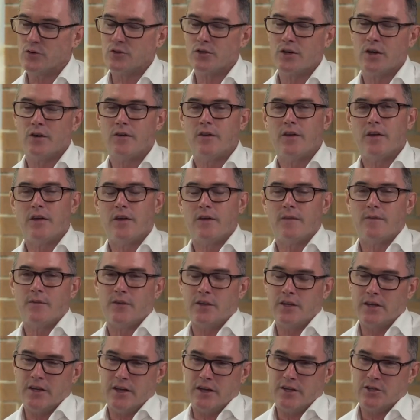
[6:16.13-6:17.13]
So,
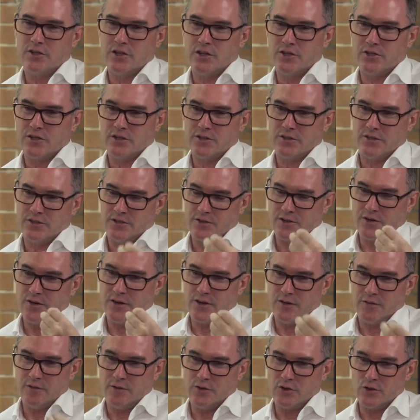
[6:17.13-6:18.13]
yeah, it's
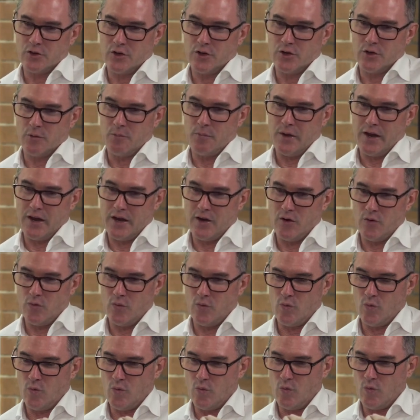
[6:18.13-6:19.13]
got to
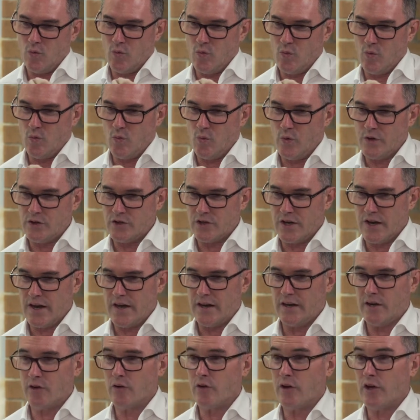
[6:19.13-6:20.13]
depend which
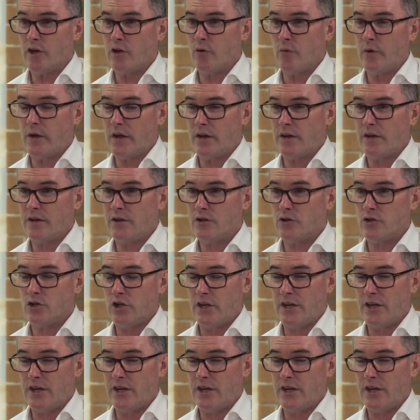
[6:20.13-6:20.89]
category you're in.